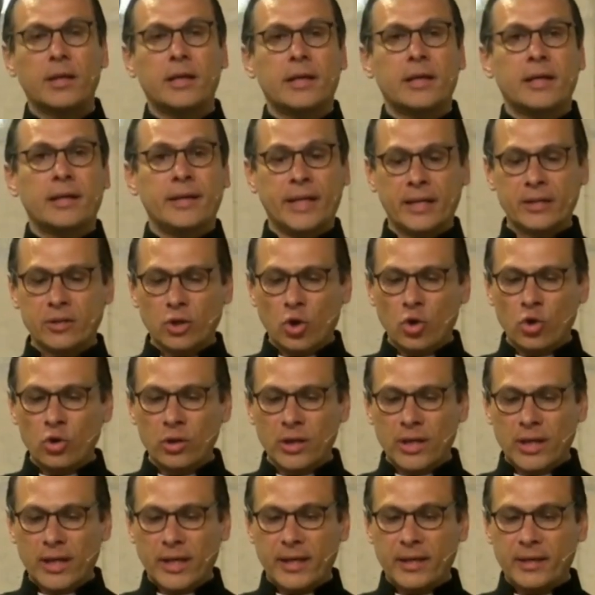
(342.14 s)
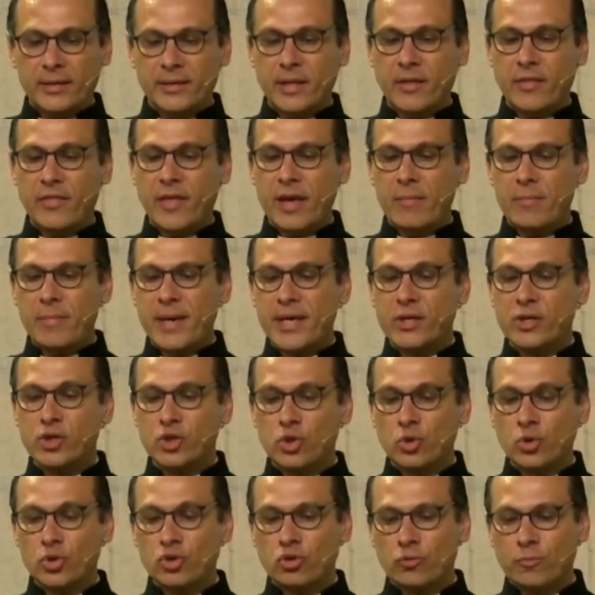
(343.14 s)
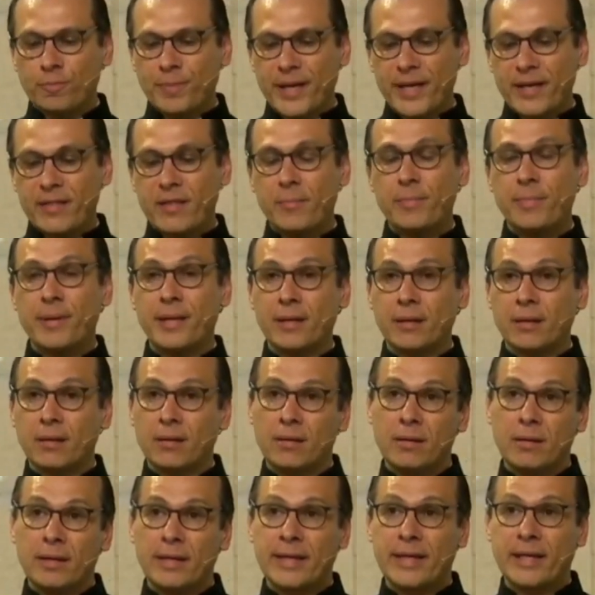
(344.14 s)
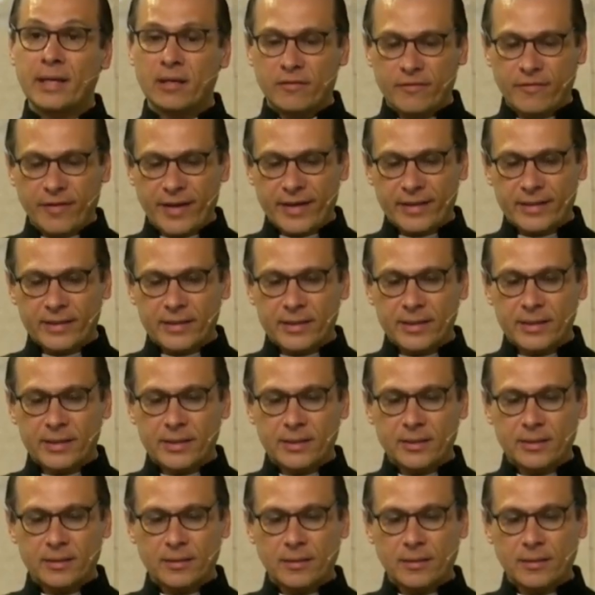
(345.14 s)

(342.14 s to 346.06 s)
Not only did they make sure to pay the bill in advance,